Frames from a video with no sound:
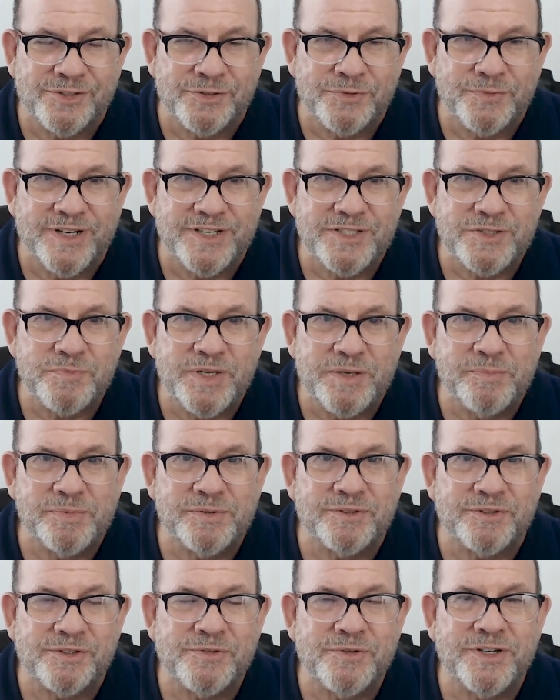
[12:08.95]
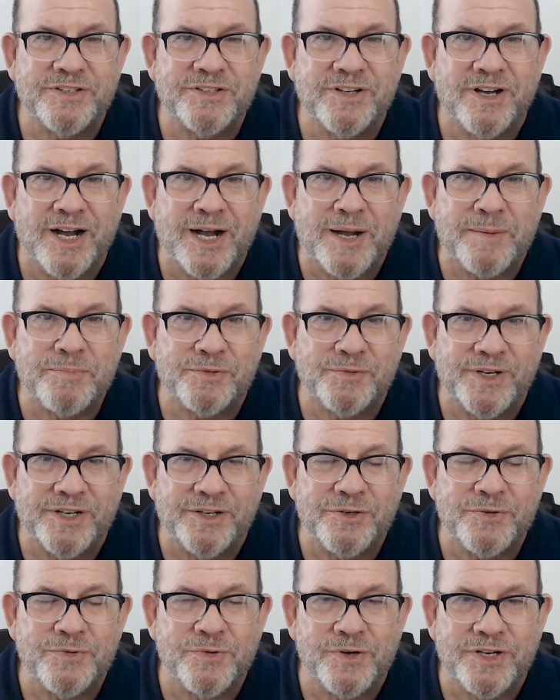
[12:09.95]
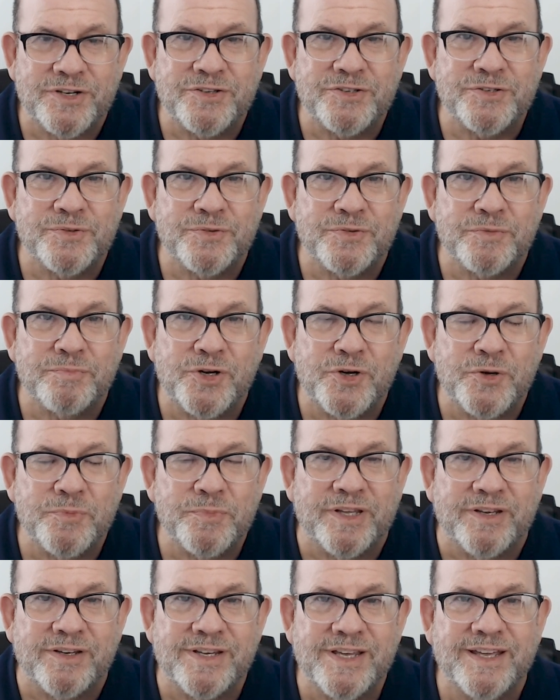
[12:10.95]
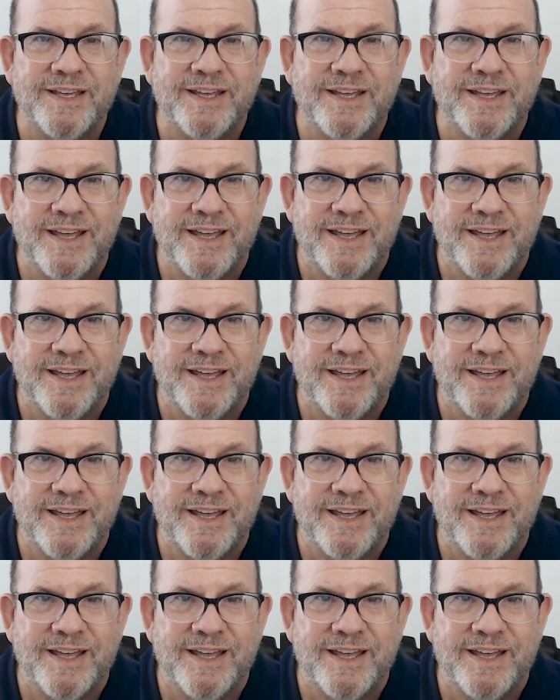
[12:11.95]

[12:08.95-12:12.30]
Otherwise, people are going to operate according to the moment,